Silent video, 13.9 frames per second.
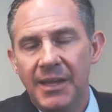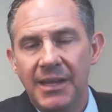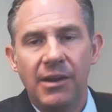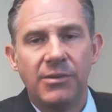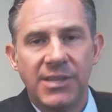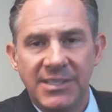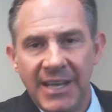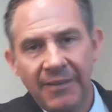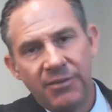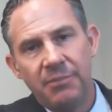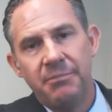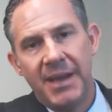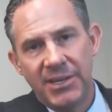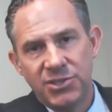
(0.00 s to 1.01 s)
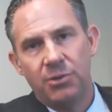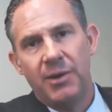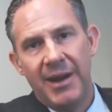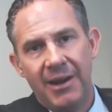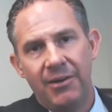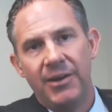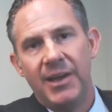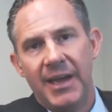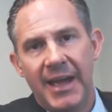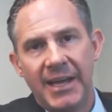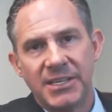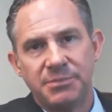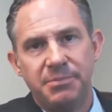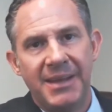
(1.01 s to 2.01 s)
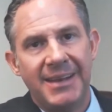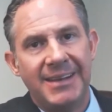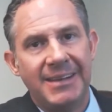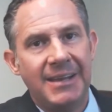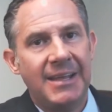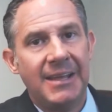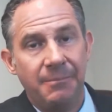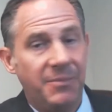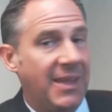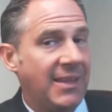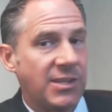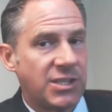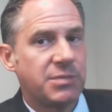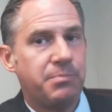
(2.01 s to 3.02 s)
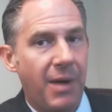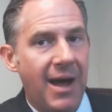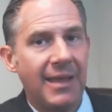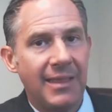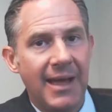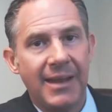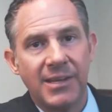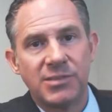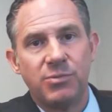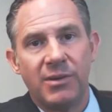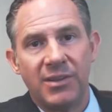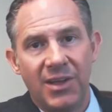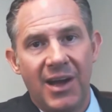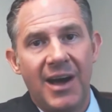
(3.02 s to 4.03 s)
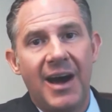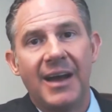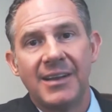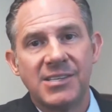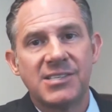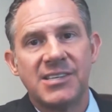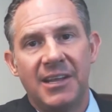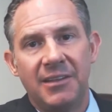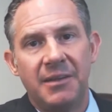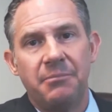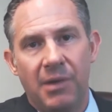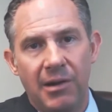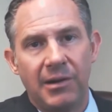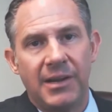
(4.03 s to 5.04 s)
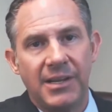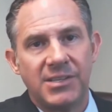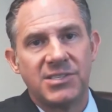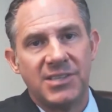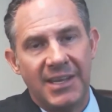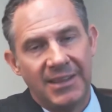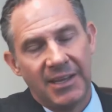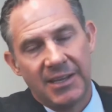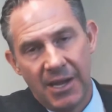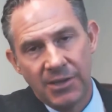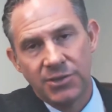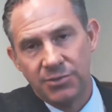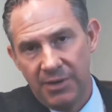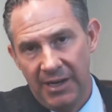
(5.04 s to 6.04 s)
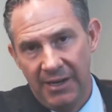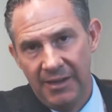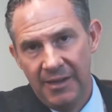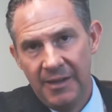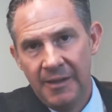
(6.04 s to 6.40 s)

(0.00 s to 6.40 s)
You know, the Denver metro area has been in the spotlight as one of the hottest selling markets in the country.